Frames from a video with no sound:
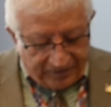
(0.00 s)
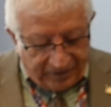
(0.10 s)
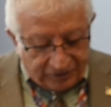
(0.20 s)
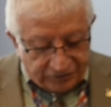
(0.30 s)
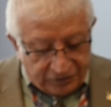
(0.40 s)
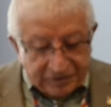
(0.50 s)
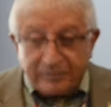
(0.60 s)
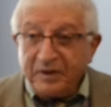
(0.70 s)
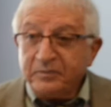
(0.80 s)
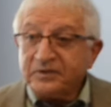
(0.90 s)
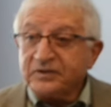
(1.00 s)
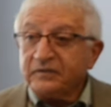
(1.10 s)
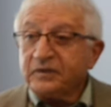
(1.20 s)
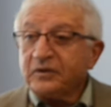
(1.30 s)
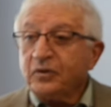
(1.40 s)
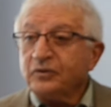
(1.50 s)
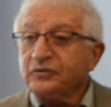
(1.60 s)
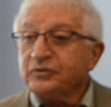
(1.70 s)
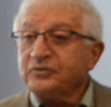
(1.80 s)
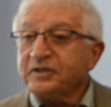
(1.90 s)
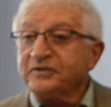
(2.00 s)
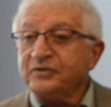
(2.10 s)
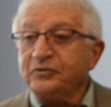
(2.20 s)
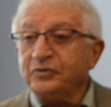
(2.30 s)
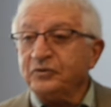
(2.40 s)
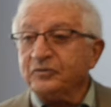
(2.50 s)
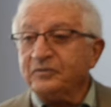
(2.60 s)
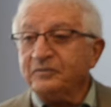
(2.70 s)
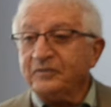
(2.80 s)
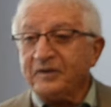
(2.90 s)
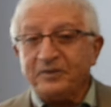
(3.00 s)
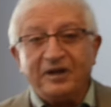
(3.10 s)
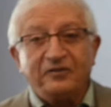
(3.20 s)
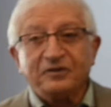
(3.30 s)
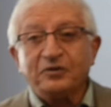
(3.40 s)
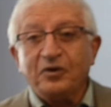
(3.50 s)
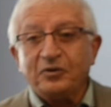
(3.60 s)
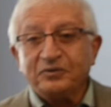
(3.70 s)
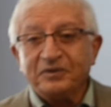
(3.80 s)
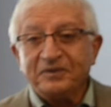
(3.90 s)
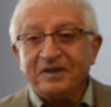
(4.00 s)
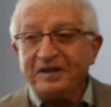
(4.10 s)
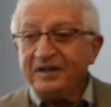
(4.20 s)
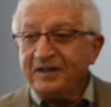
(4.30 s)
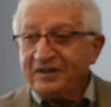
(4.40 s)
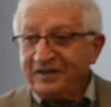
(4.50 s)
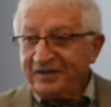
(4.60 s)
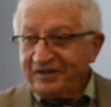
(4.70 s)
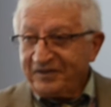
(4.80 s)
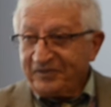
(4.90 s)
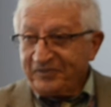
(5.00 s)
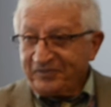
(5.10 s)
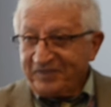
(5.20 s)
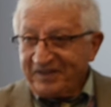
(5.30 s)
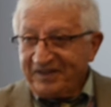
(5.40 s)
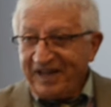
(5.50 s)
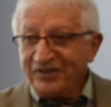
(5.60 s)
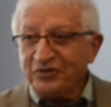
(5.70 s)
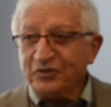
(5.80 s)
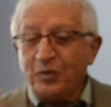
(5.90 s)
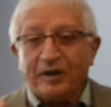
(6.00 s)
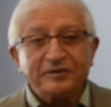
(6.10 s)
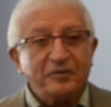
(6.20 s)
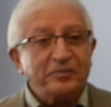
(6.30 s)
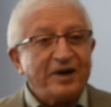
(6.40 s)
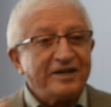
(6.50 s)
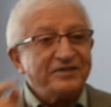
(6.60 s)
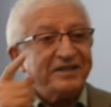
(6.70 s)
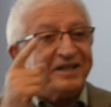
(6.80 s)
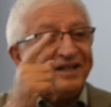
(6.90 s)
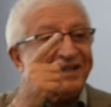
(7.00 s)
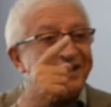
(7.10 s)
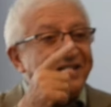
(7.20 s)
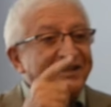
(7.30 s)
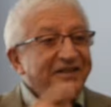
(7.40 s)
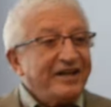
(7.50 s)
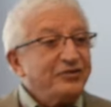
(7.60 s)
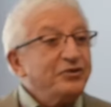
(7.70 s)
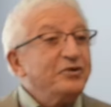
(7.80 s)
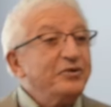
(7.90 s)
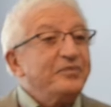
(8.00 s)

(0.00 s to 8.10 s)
Also the members of the Code 262, my beloved code. Thank you, Walter Price. Thank you,